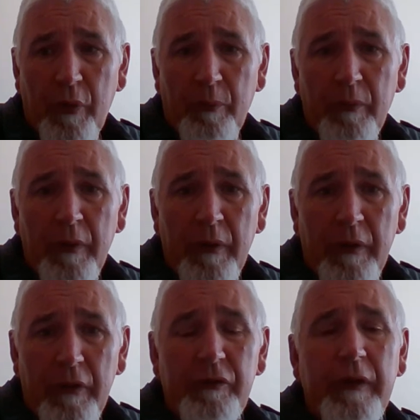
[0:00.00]
realm.
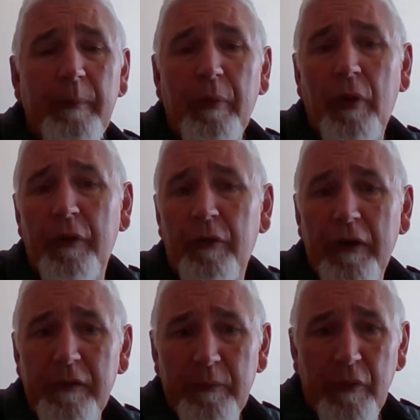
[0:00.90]
Used to get blind
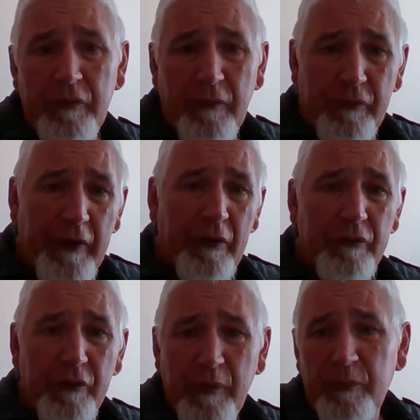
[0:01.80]
drunk sometimes, have
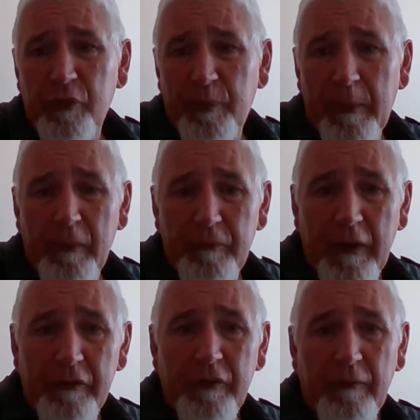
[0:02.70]
seances. I'm sure people have
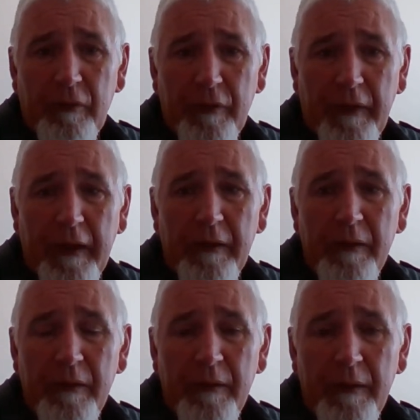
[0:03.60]
done stuff like that.
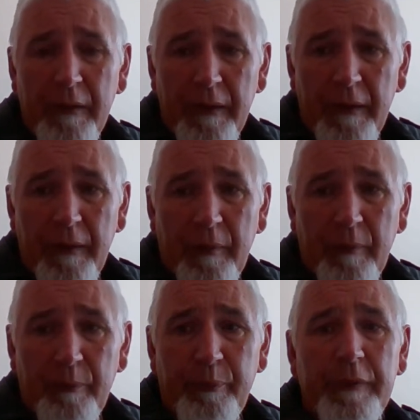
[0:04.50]

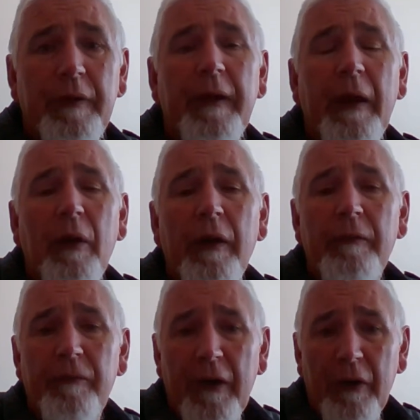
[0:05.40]
But the day I
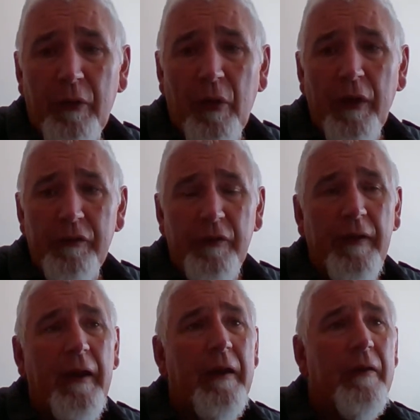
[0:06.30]
found Christ, the
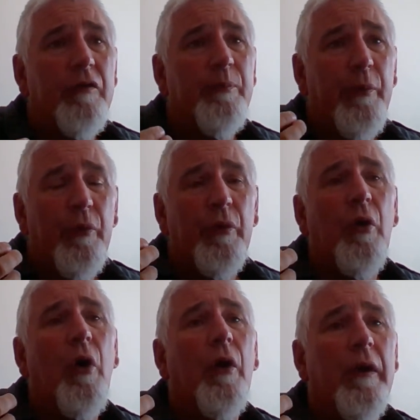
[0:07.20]
day the Spirit of
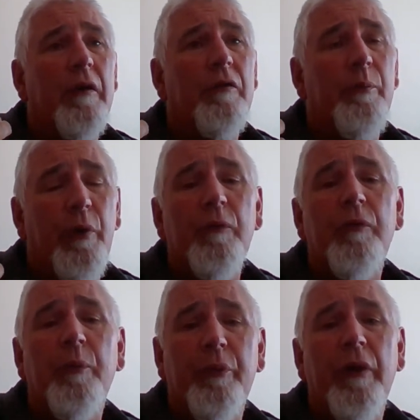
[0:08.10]
God, His
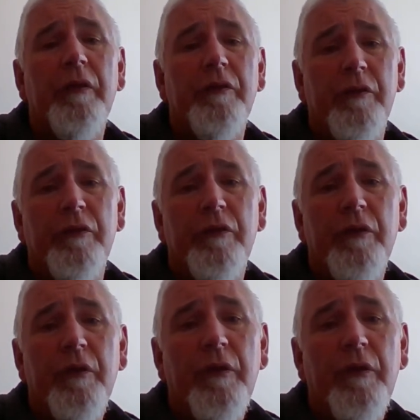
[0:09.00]
beautiful presence,